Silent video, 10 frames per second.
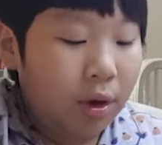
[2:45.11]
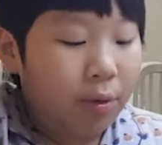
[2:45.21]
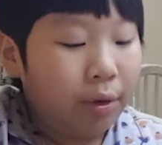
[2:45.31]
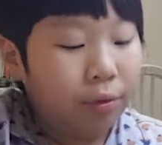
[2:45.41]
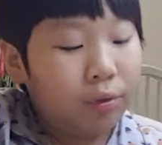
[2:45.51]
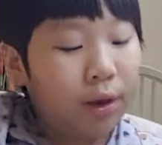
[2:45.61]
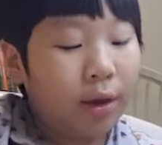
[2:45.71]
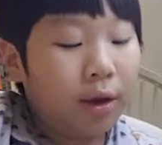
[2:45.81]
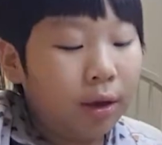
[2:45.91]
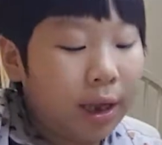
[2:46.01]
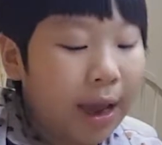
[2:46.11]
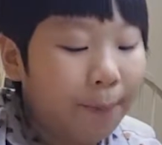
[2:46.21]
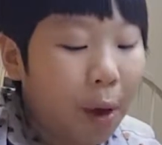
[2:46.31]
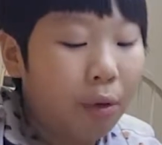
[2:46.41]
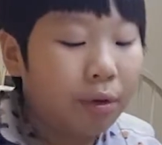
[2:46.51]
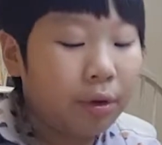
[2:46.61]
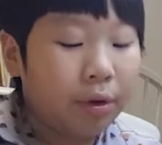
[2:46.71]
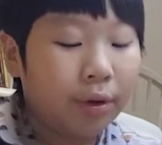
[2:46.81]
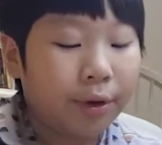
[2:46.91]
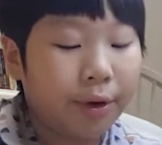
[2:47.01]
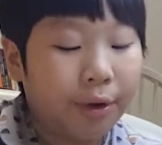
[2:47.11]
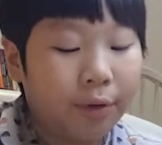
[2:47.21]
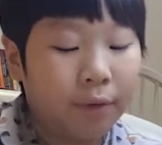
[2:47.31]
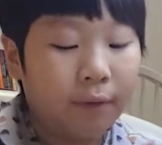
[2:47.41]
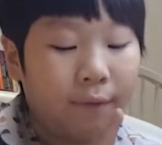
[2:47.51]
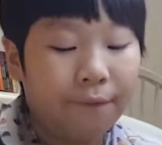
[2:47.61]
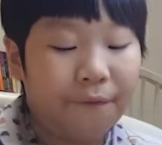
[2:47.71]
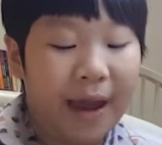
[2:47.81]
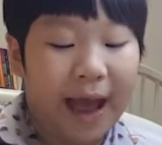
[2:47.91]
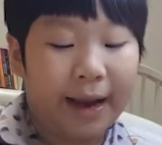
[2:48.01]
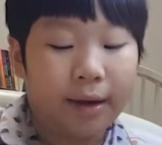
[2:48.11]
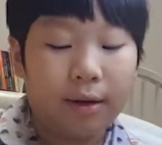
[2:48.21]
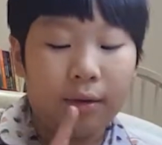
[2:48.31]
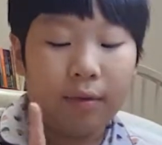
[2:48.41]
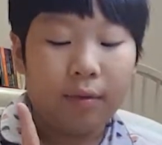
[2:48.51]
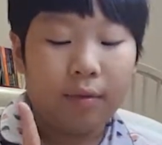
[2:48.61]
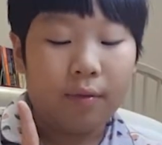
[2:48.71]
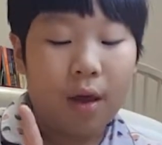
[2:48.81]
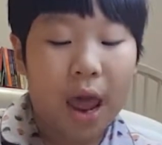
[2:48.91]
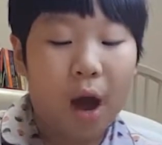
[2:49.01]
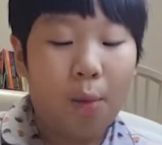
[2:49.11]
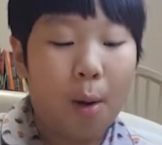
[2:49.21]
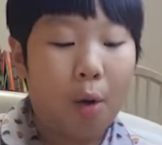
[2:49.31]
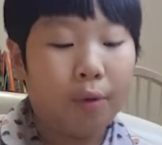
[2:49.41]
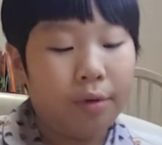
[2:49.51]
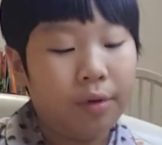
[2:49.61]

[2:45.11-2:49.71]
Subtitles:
What do you think? Hippo, girl, fan, elbow.